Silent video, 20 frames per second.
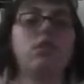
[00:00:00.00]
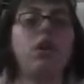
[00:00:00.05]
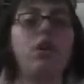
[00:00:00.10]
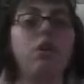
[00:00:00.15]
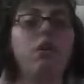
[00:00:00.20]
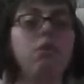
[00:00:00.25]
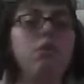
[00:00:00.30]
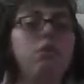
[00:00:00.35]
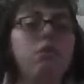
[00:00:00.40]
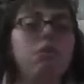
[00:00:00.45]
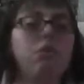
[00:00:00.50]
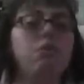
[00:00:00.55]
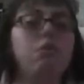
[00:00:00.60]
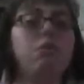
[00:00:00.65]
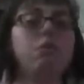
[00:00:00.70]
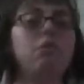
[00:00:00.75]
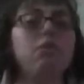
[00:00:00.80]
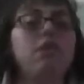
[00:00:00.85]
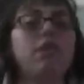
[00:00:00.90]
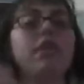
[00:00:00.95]

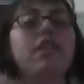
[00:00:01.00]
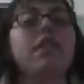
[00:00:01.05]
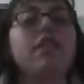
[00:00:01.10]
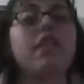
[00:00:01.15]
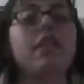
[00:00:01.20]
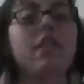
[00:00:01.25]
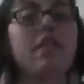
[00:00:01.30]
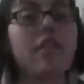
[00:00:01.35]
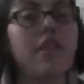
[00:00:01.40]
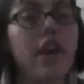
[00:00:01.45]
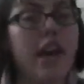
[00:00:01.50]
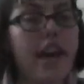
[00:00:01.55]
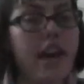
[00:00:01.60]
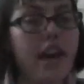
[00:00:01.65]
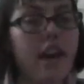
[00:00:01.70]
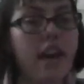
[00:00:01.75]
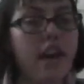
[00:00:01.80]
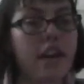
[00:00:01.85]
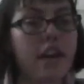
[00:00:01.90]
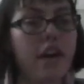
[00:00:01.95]
So
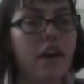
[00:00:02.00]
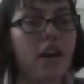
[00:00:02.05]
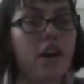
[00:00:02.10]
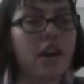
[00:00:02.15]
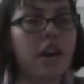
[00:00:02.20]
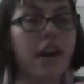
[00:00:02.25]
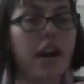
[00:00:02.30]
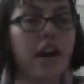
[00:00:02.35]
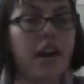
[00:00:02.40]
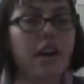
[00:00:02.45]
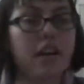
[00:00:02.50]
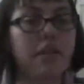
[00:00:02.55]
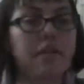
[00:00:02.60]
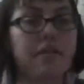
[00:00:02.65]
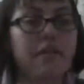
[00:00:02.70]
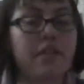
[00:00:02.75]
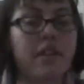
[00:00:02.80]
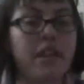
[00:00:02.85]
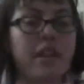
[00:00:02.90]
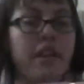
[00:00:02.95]
they are kind
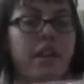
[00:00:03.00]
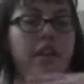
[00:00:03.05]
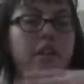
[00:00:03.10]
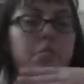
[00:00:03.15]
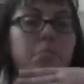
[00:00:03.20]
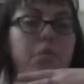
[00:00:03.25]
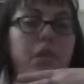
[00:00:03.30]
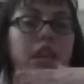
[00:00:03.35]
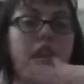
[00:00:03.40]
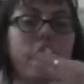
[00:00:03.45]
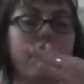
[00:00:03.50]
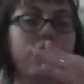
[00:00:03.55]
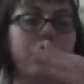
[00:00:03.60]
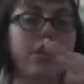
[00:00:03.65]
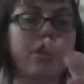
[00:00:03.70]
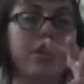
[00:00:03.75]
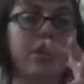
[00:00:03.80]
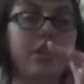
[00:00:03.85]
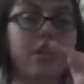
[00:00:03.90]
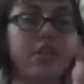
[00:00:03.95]
of the
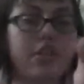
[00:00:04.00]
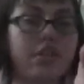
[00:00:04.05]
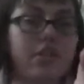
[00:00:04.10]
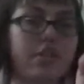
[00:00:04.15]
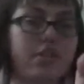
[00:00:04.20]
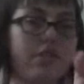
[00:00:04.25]
pleasure